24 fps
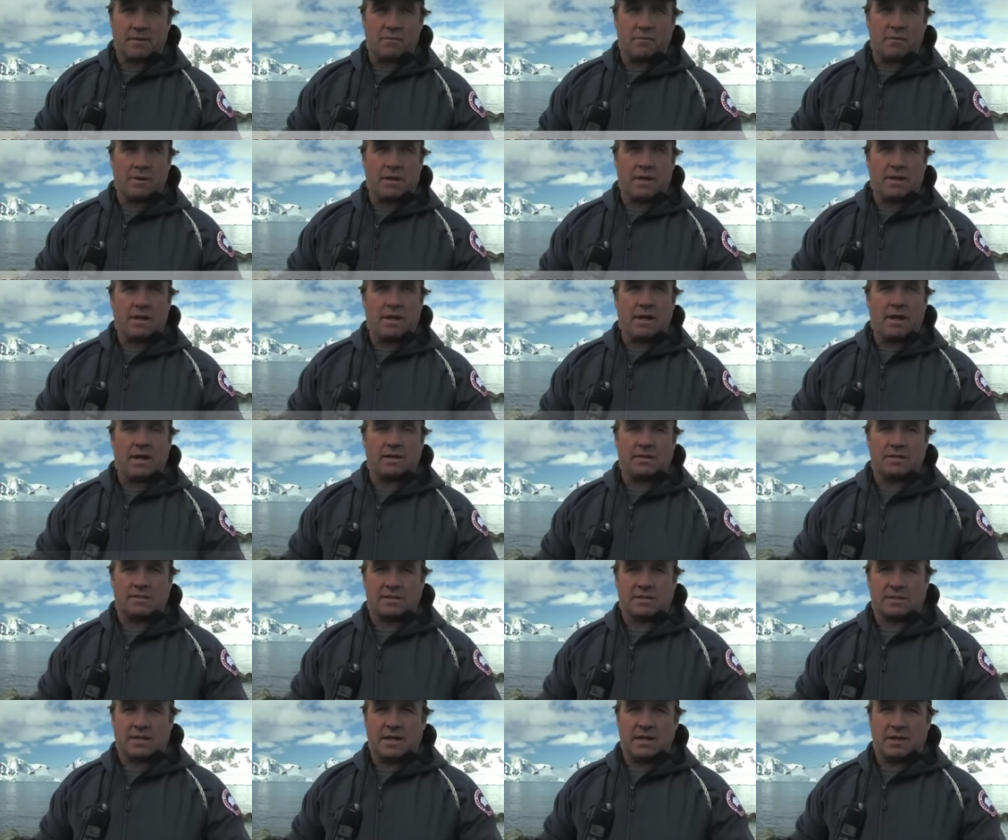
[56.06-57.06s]
We uh,
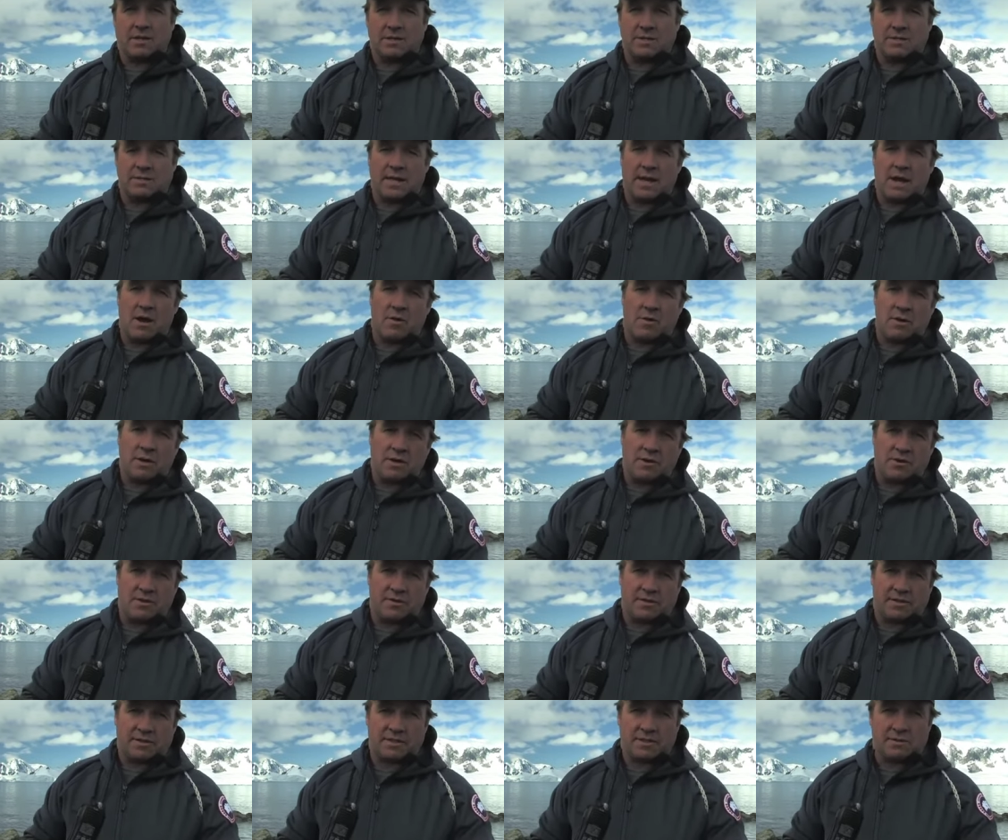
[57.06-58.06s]
sailed down
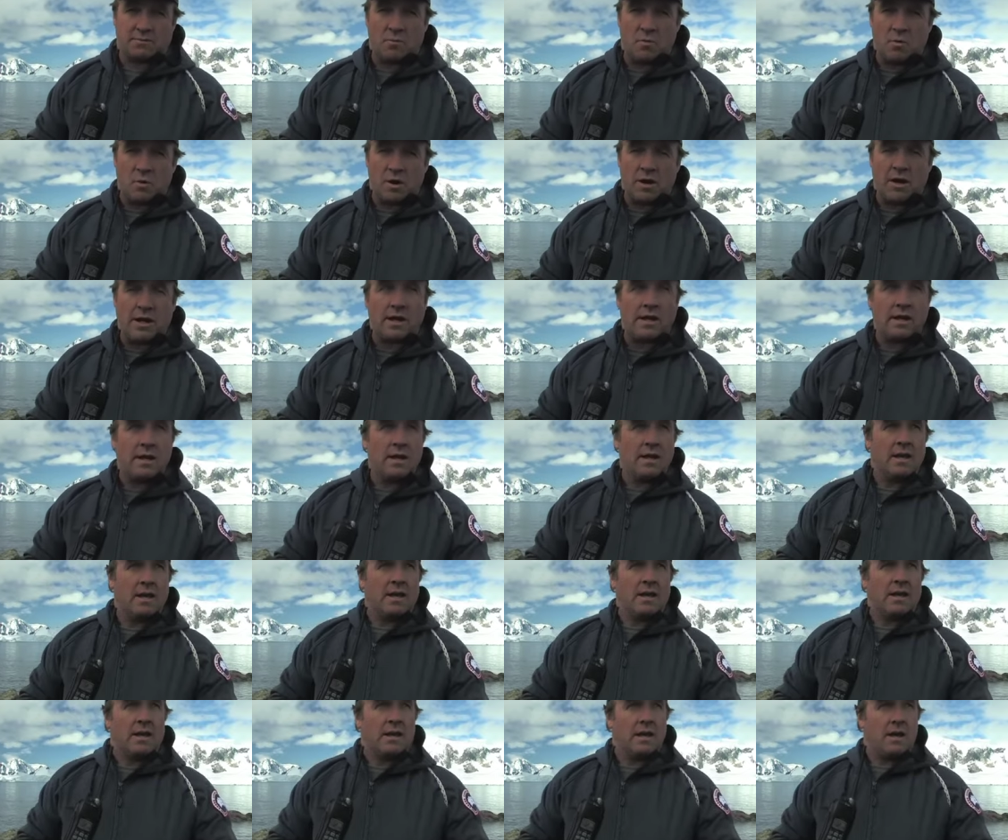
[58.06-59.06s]
here this morning
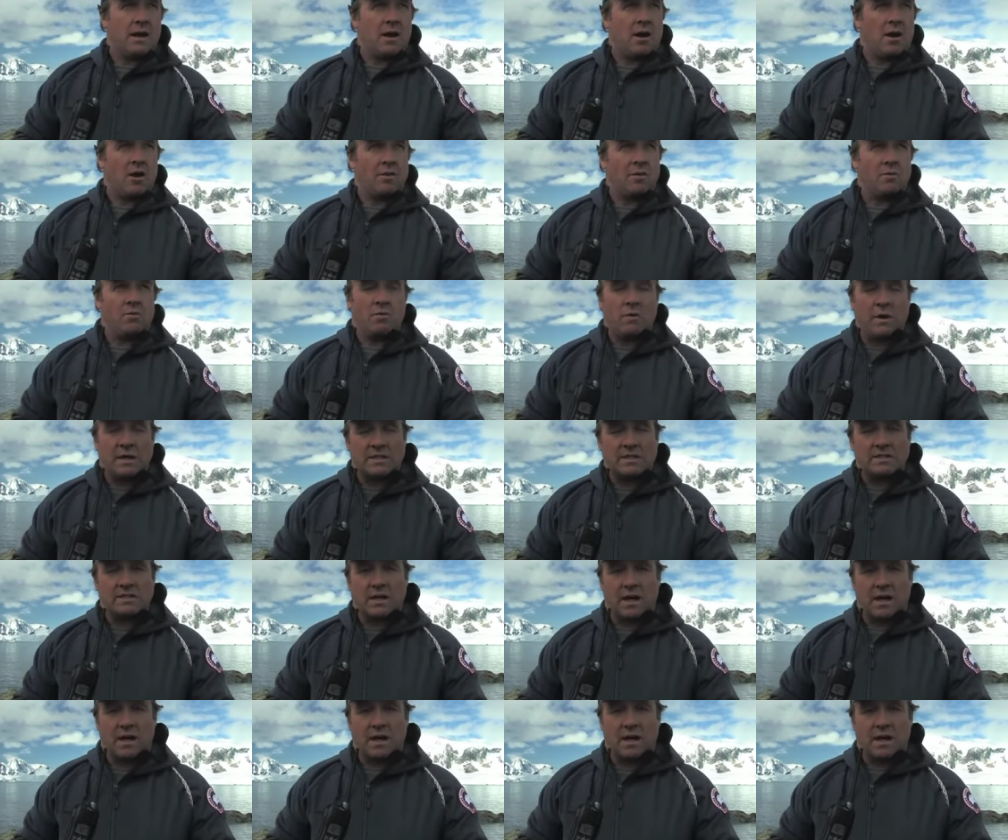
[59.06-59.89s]
on the west